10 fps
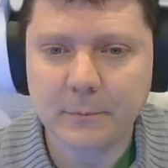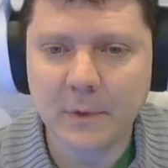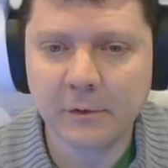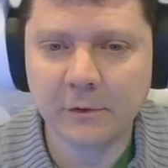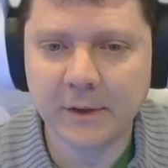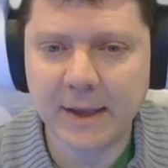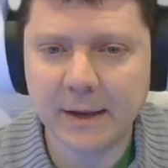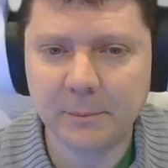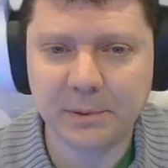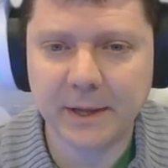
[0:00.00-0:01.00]

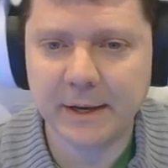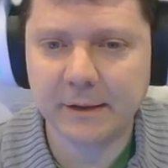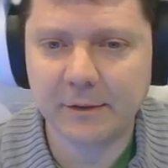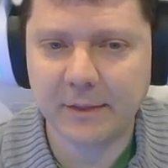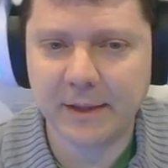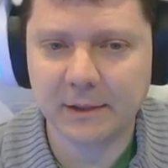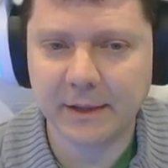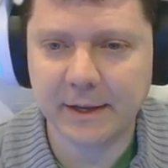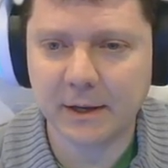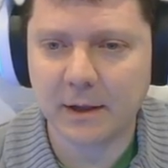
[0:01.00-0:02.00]
scanning planets and then
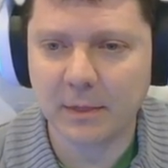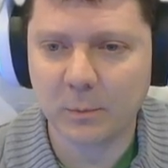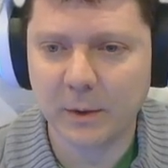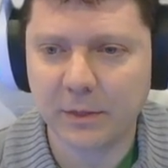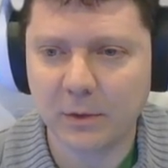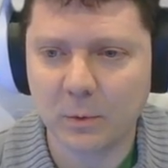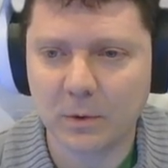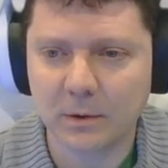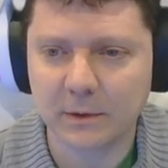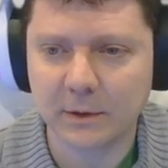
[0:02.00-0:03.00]
landing on them with
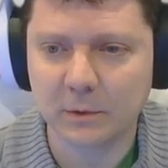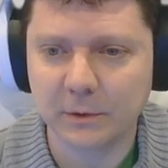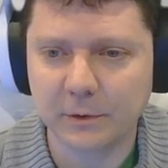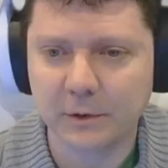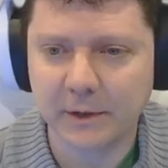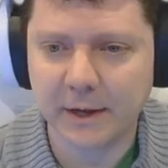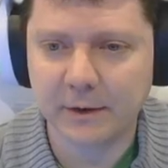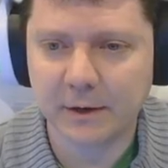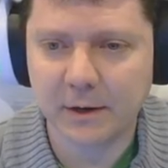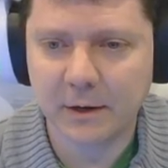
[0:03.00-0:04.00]
your little lunar
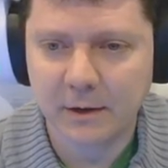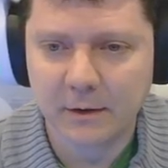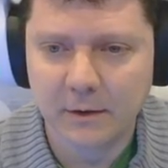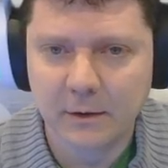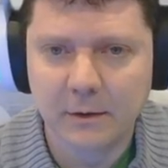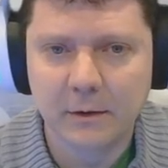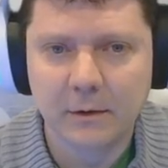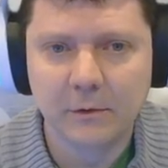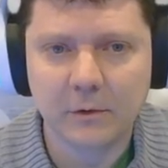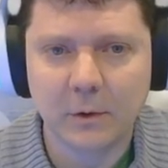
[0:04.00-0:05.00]
lander.
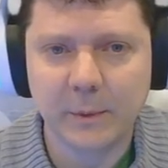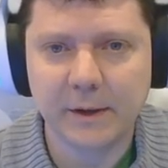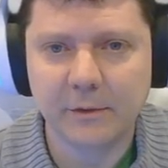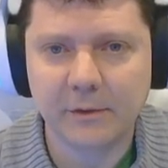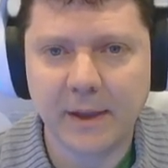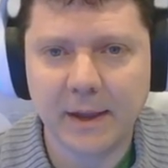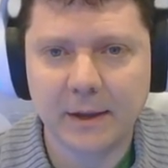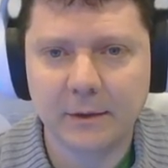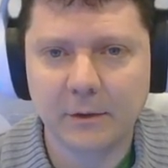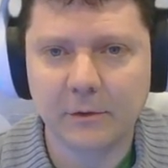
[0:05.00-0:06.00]
So we can
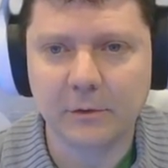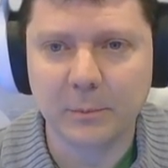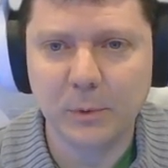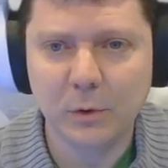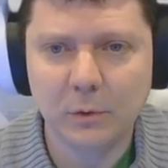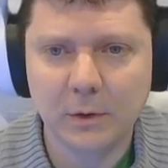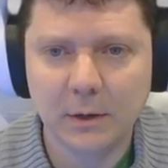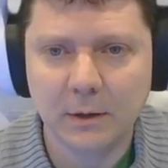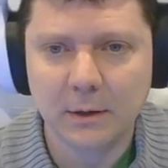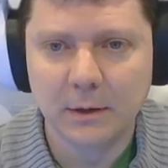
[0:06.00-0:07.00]
scan, this is the moon,
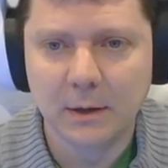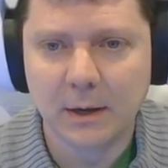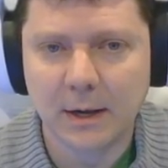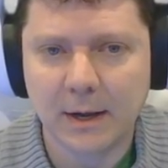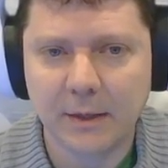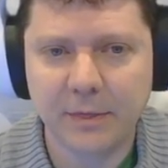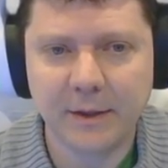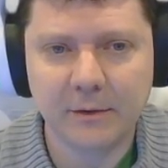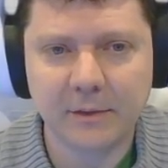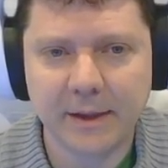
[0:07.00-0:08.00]

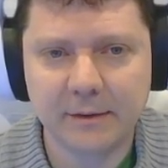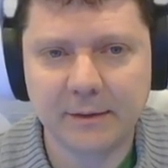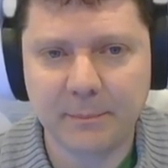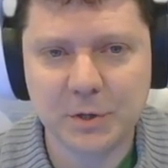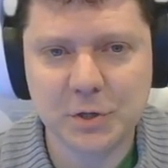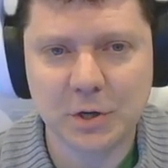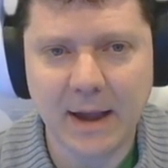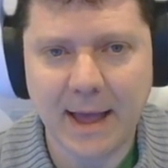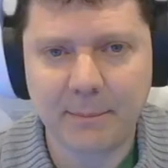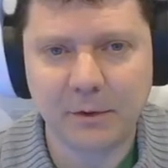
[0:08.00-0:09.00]
things like temperature,
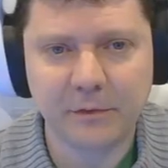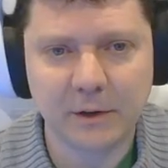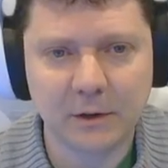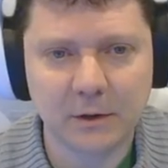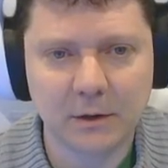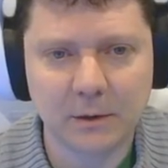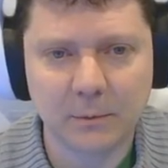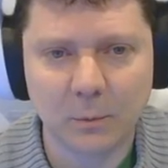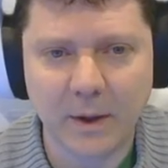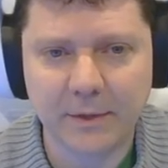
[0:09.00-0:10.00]
atmosphere,
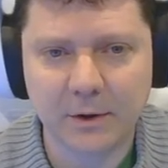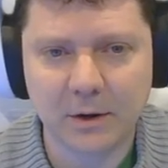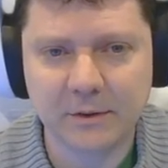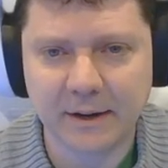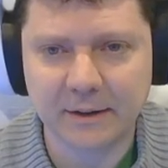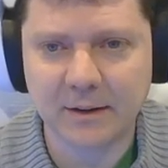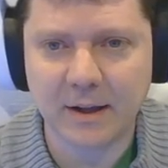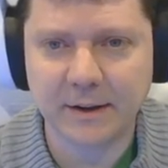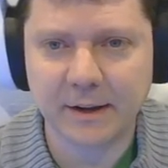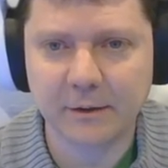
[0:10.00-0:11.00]
weather,
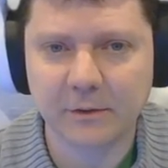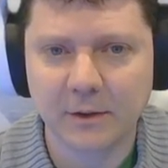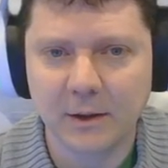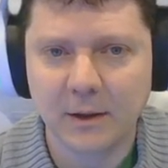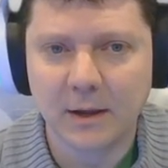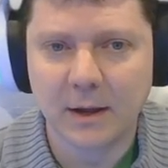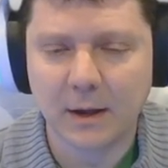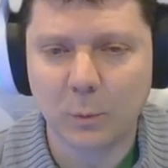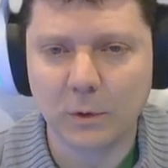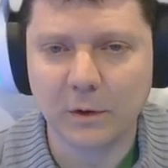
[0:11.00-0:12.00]
tectonics
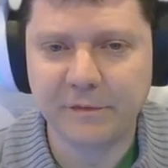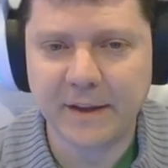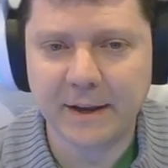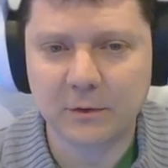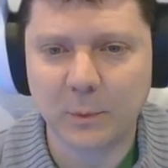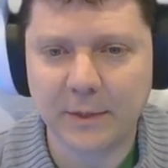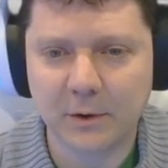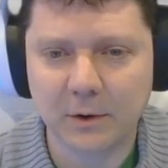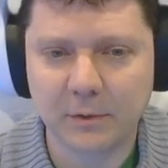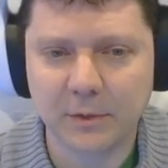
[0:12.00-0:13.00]
will affect
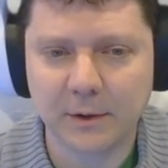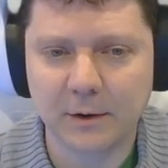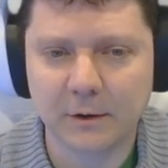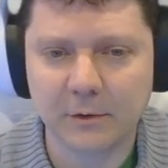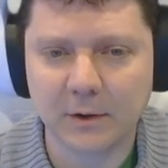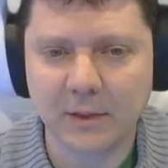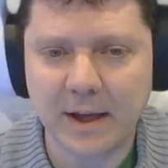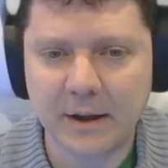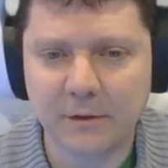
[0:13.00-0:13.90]
whether there's a lot of